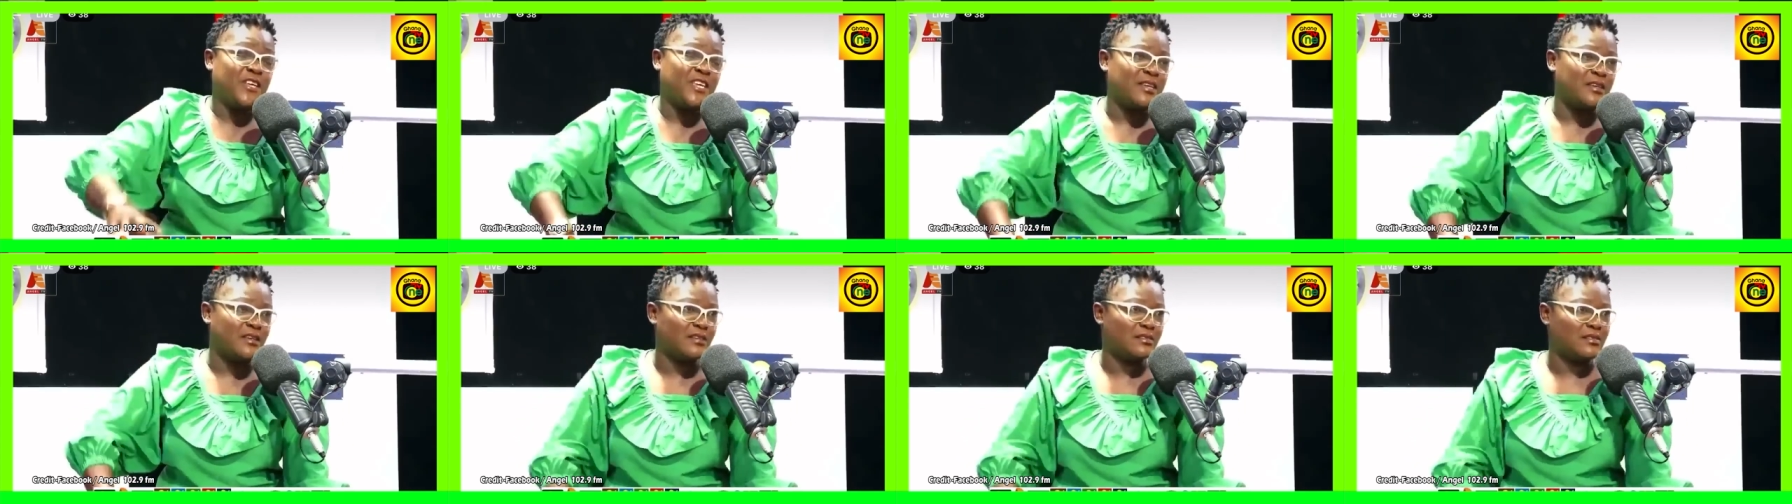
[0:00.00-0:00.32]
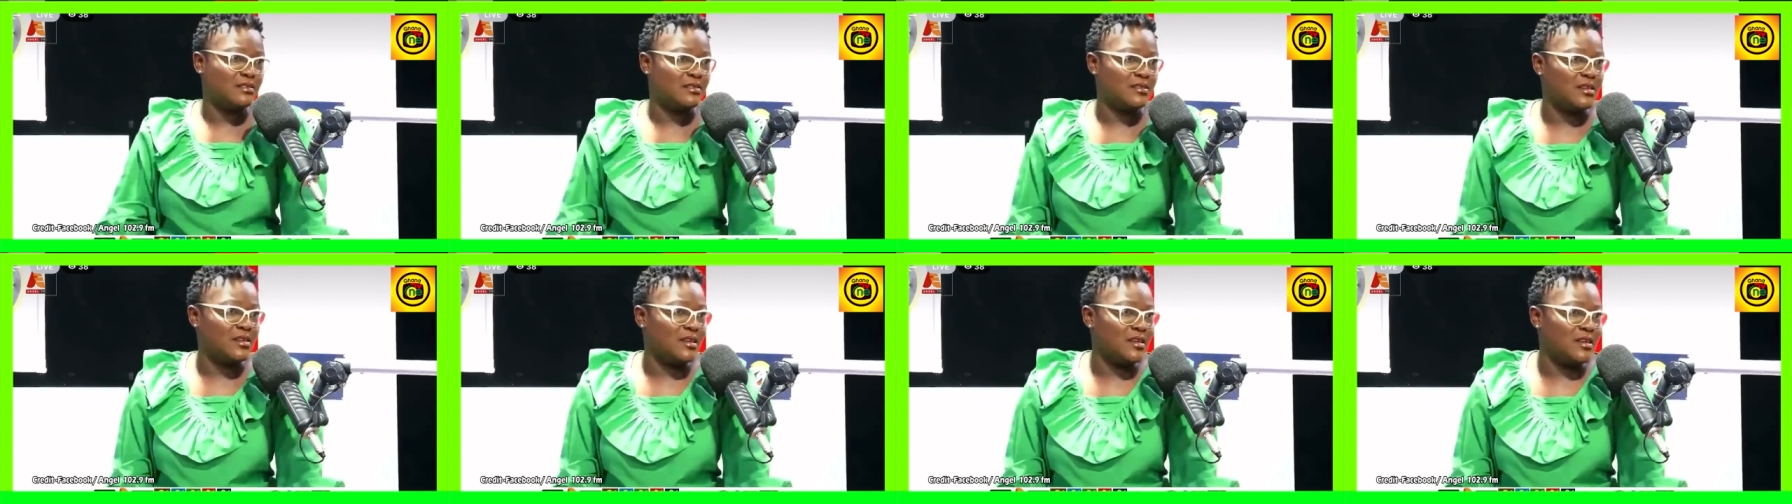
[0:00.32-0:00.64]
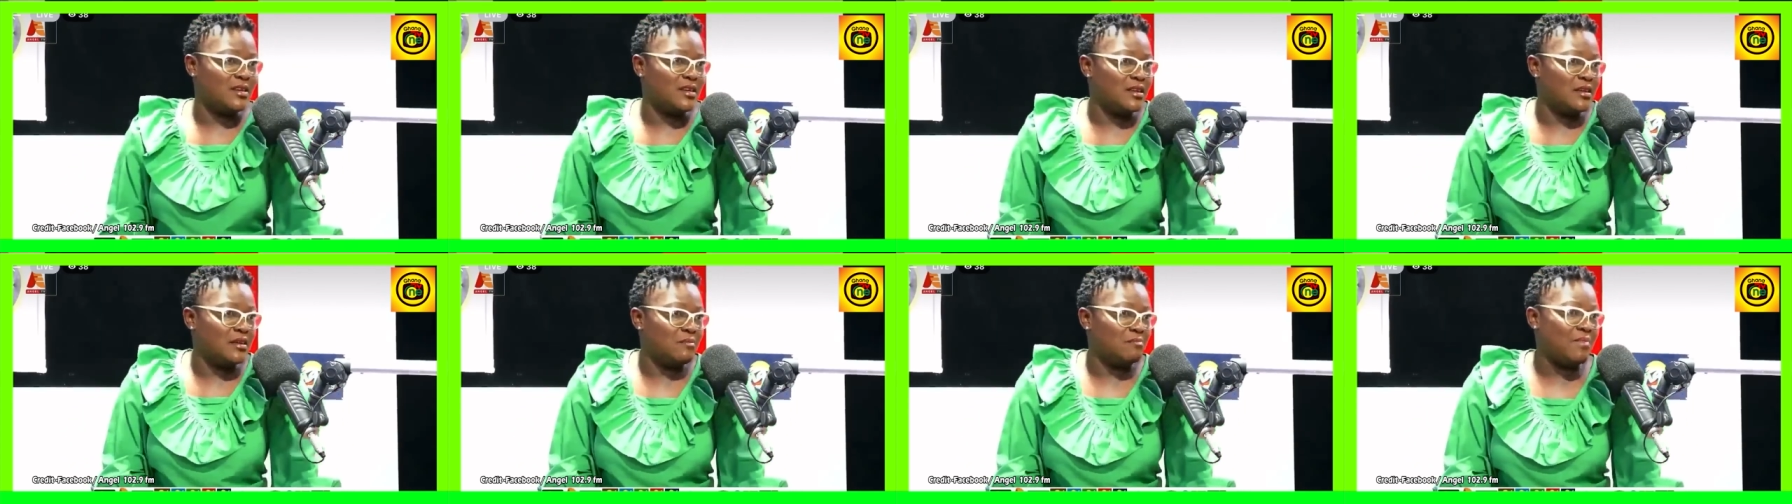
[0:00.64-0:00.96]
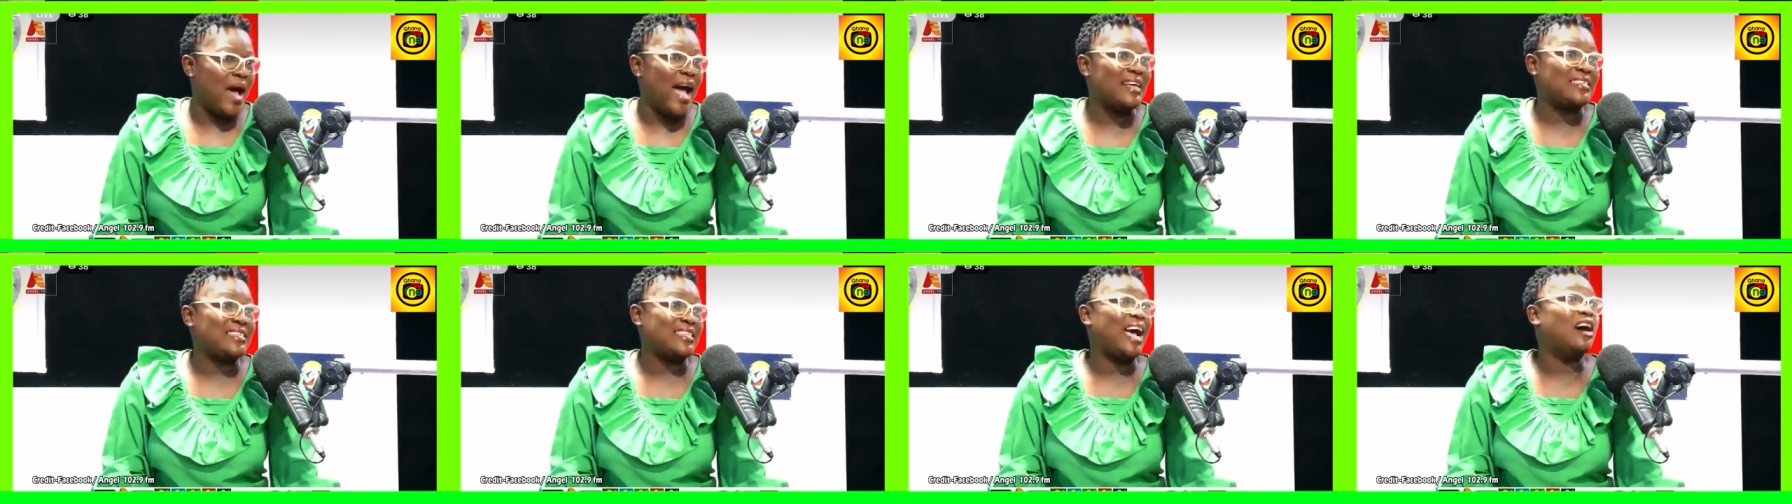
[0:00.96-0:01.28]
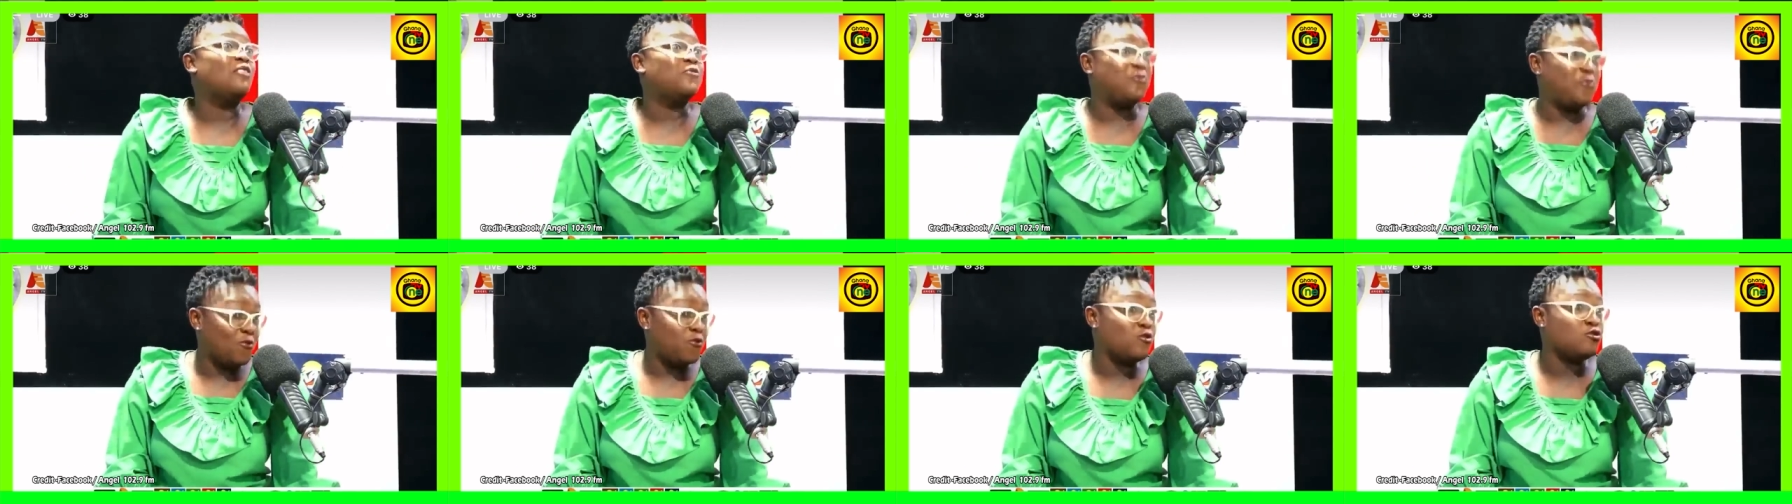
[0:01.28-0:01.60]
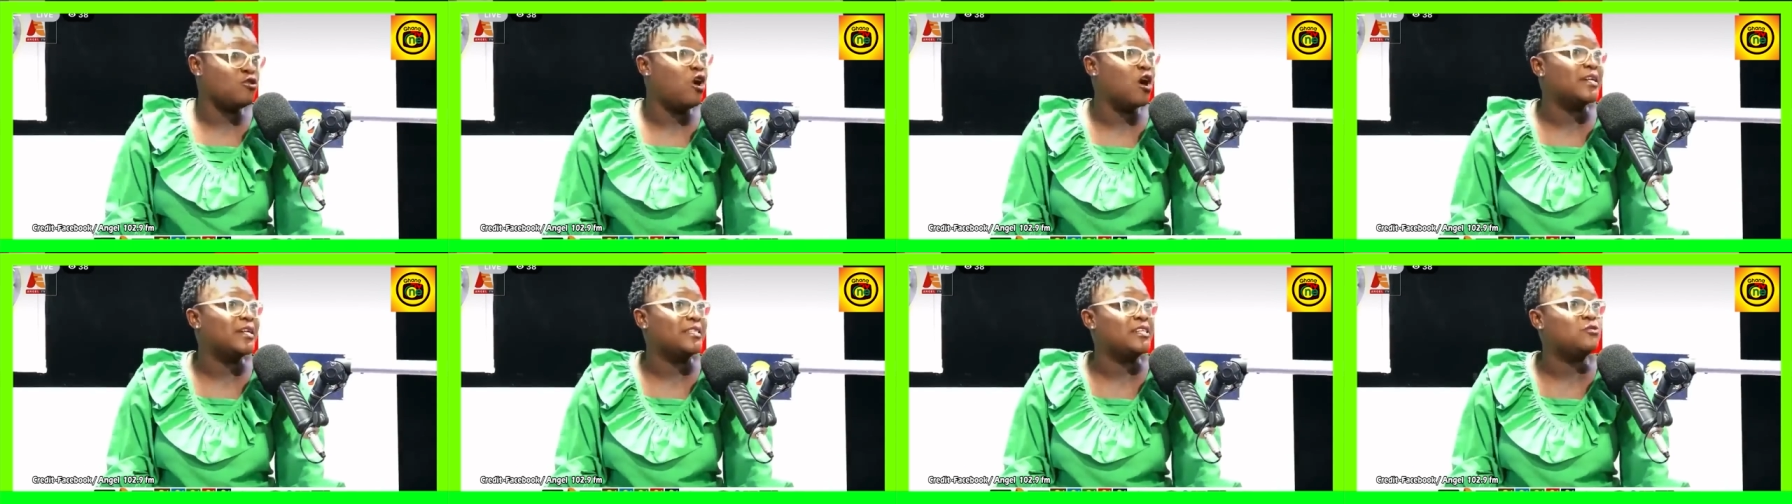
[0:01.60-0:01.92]
That's some phone or
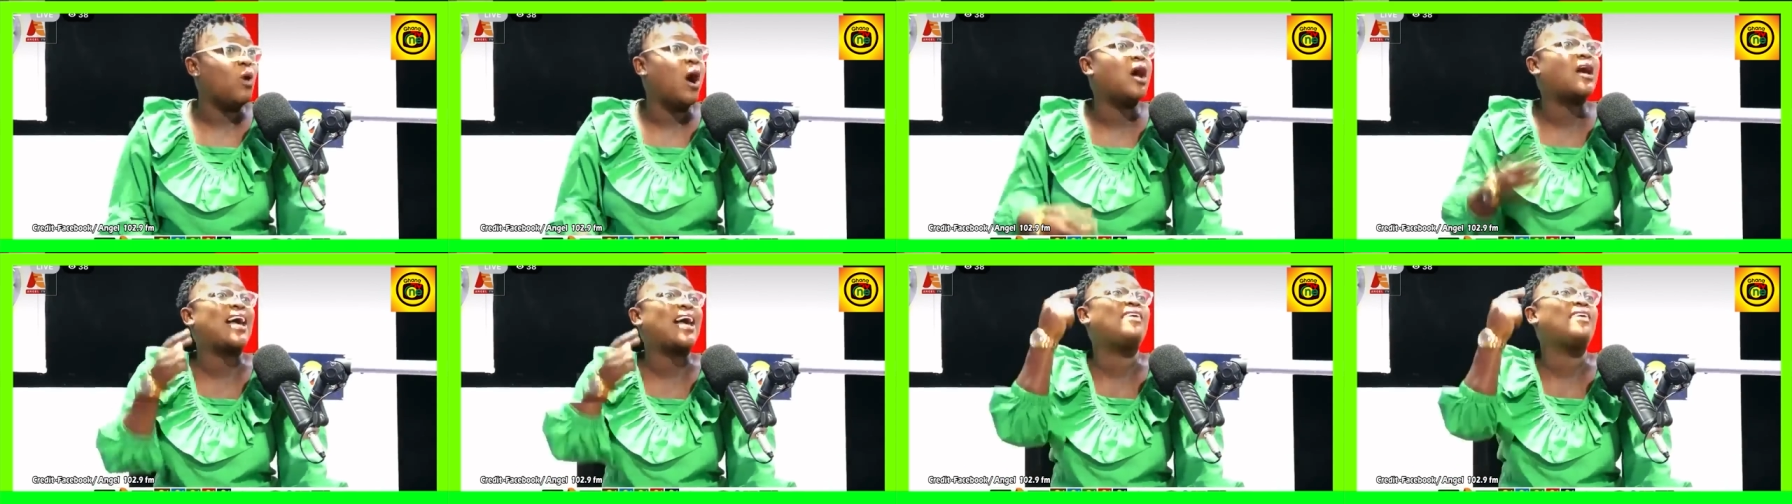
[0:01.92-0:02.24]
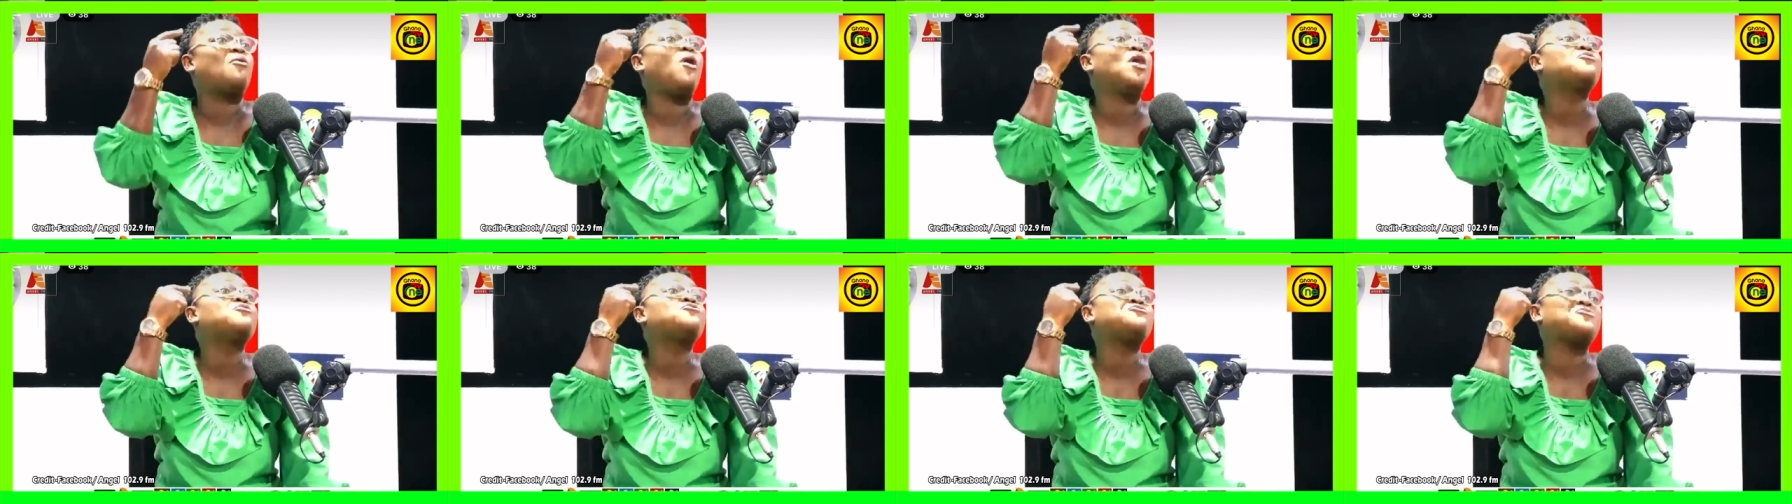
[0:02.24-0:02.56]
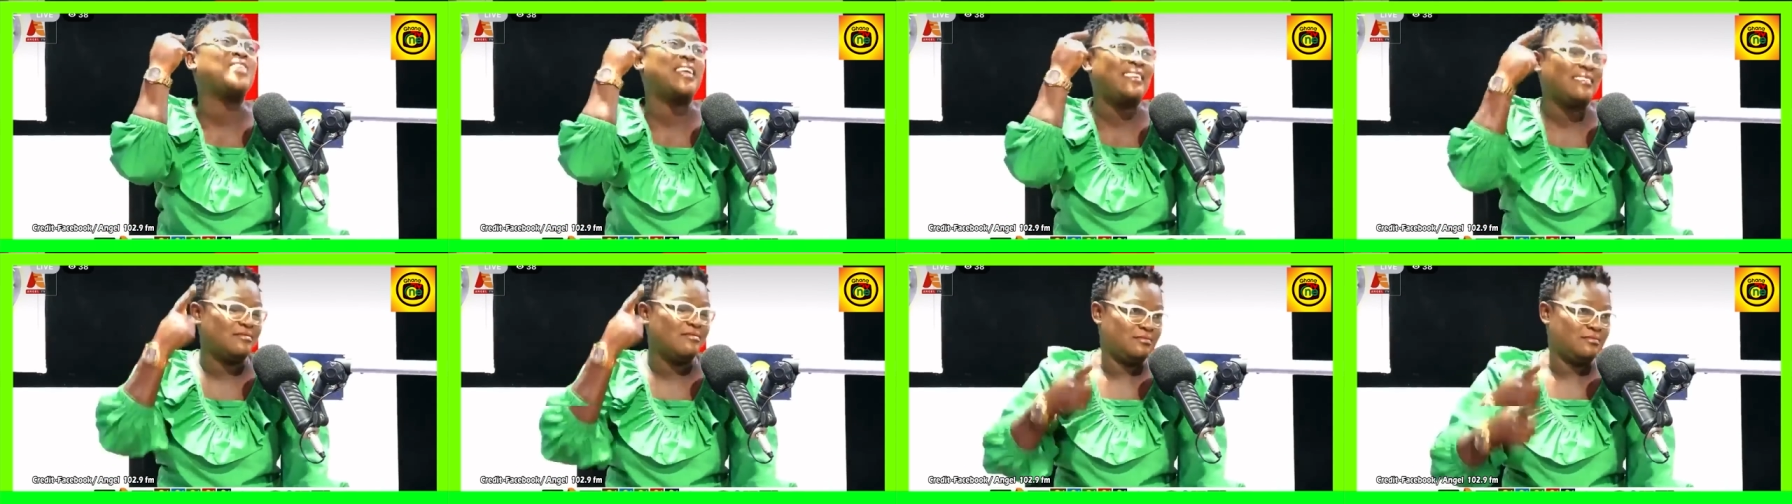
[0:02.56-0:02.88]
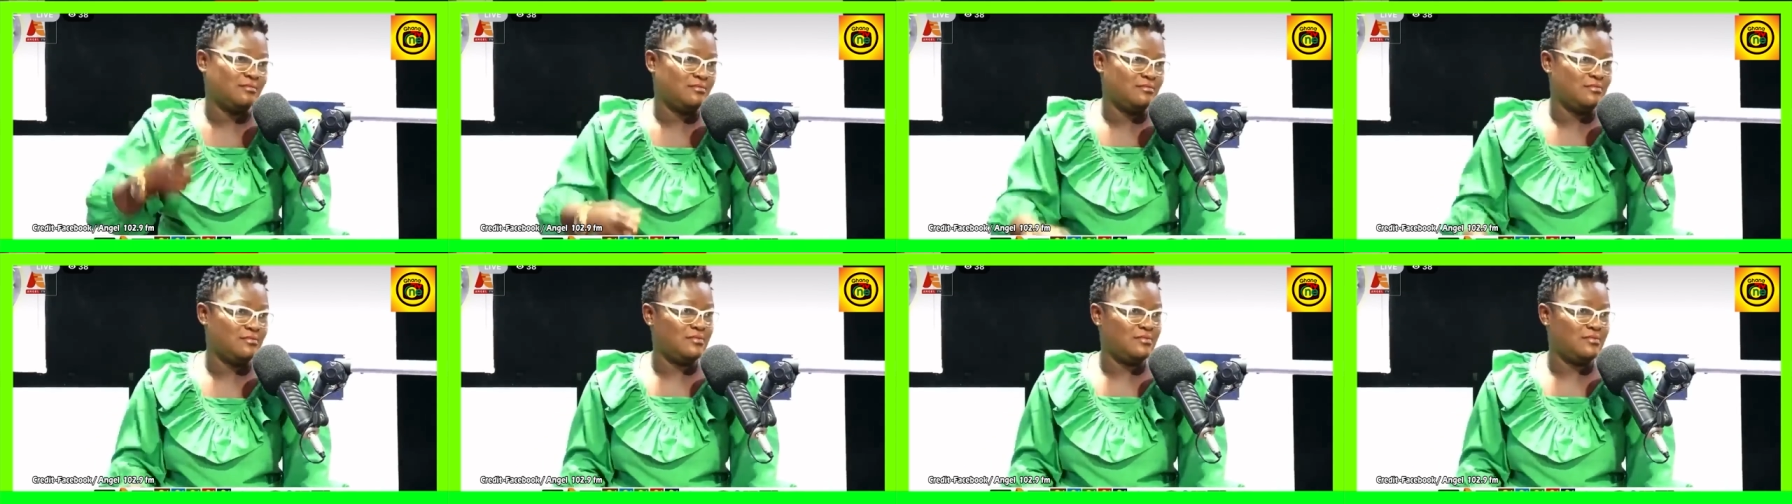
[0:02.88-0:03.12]
the one one minute. Facebook.